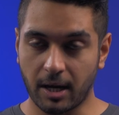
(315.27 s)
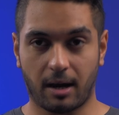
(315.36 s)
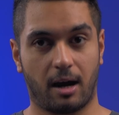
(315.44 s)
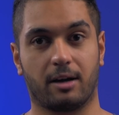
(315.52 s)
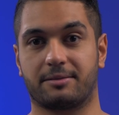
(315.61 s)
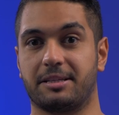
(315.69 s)

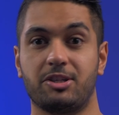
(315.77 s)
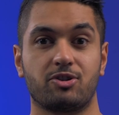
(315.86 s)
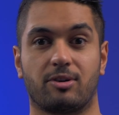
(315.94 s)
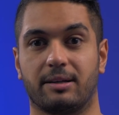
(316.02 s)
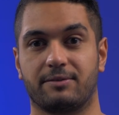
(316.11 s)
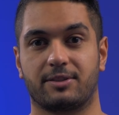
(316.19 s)
hard disk
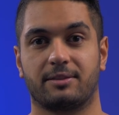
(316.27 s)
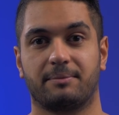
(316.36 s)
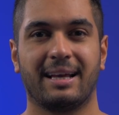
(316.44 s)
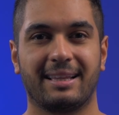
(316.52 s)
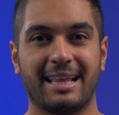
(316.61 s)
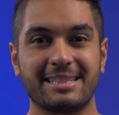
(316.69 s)
drives.
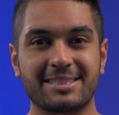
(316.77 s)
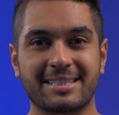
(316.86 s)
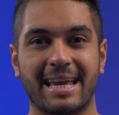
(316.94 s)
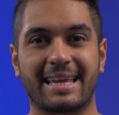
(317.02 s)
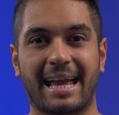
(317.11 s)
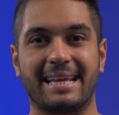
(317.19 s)
Let's
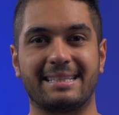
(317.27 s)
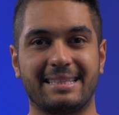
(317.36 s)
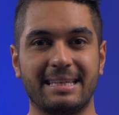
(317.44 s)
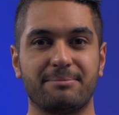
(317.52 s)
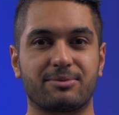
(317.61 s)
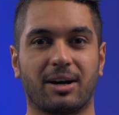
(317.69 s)
take a
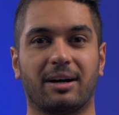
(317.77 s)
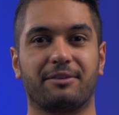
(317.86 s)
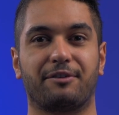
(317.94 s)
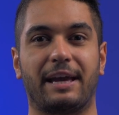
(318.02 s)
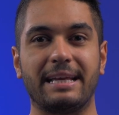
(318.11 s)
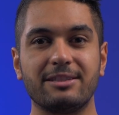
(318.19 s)
deep
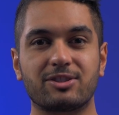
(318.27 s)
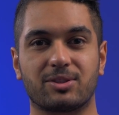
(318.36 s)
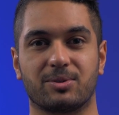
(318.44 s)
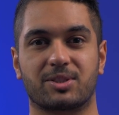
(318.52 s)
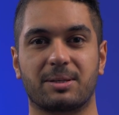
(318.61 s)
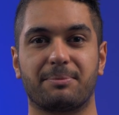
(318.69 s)
dive
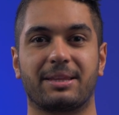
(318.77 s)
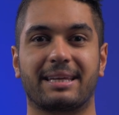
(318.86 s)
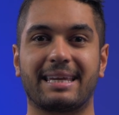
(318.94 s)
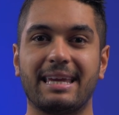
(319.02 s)
into some of the